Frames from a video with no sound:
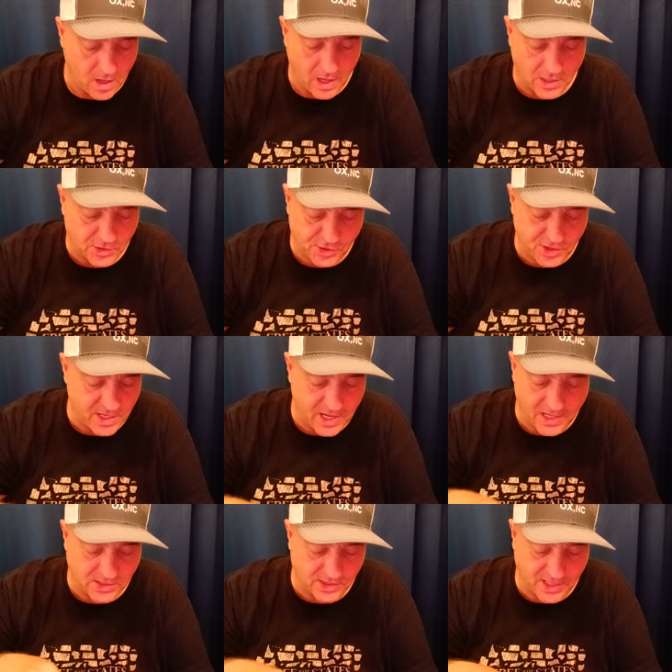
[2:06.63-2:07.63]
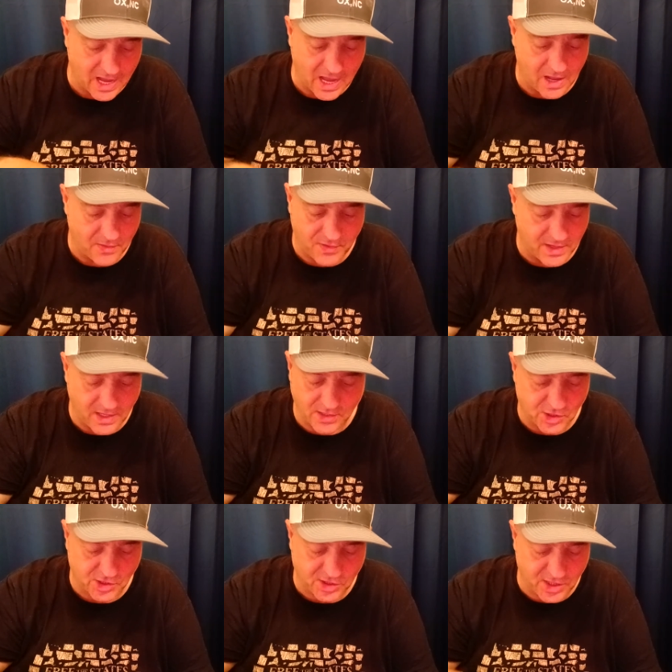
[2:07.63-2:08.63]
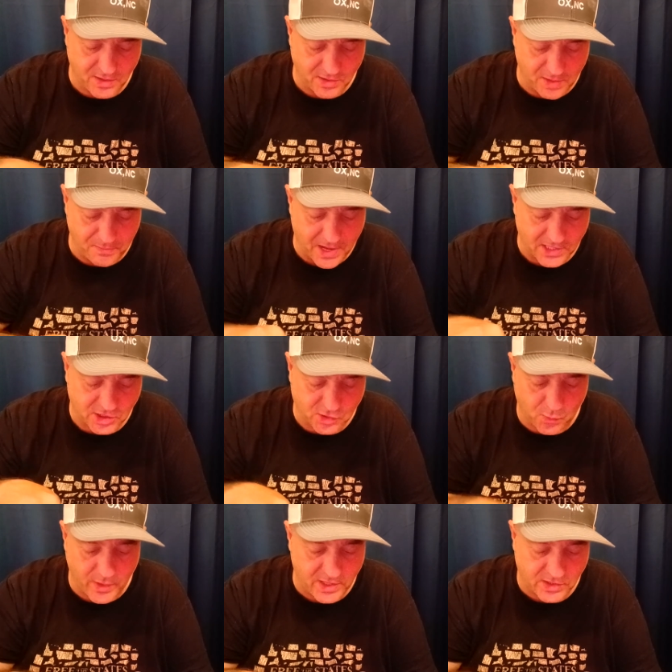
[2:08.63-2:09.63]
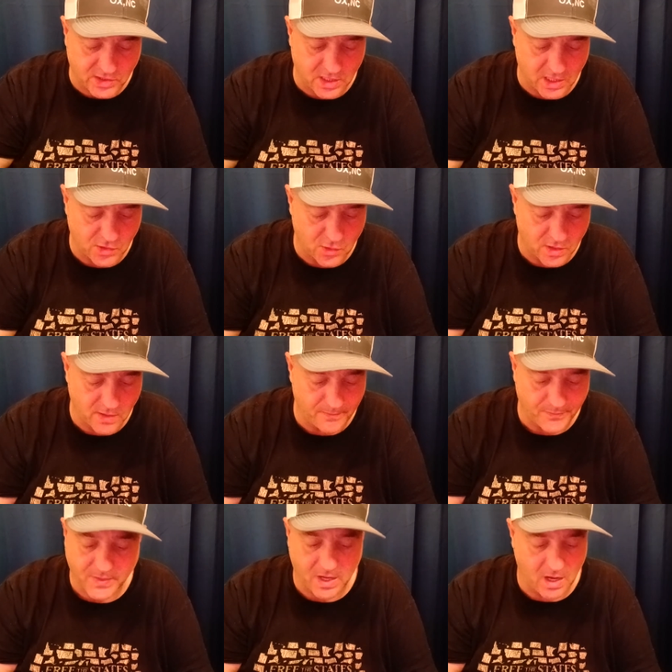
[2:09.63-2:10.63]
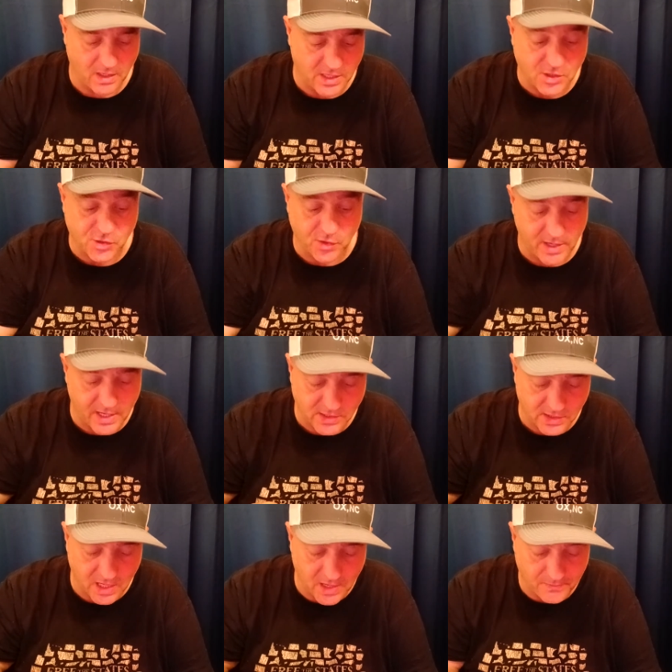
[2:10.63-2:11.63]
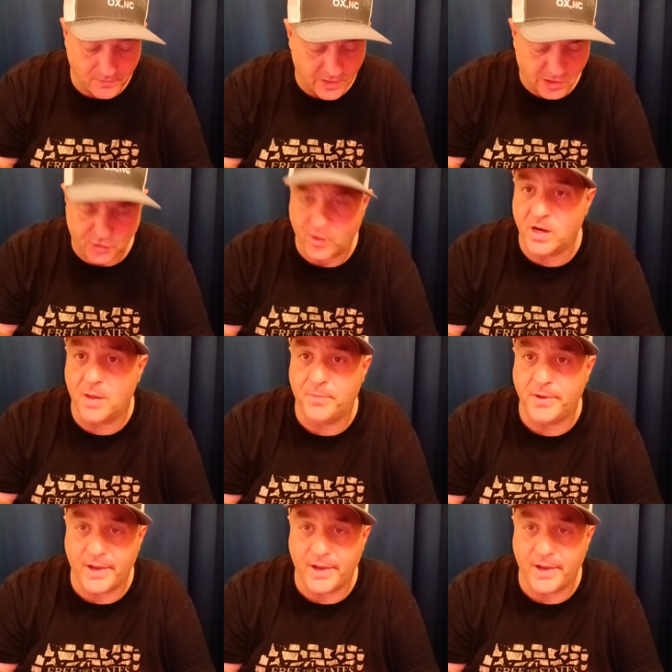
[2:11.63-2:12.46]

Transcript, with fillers: and she has got the just the, the best sweets that you can uh, get your hands on, straight up and